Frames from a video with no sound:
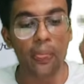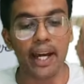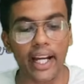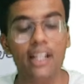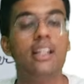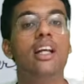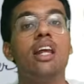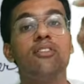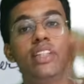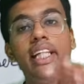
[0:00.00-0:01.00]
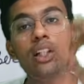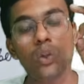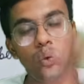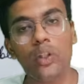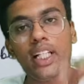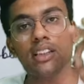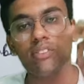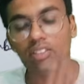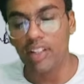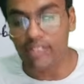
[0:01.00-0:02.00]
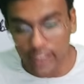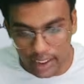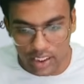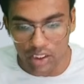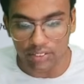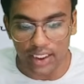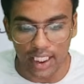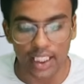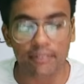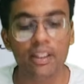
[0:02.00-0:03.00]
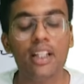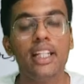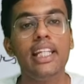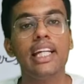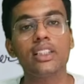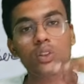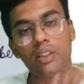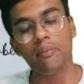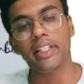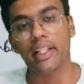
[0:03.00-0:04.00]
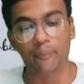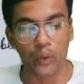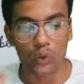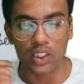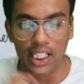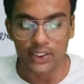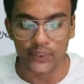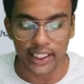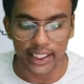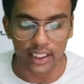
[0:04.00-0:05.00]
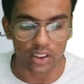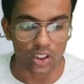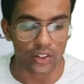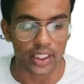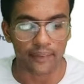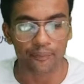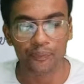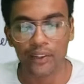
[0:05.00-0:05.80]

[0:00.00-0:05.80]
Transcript: and within 2 days of the verification of the claim, he has to submit a report to the adjudicating authority.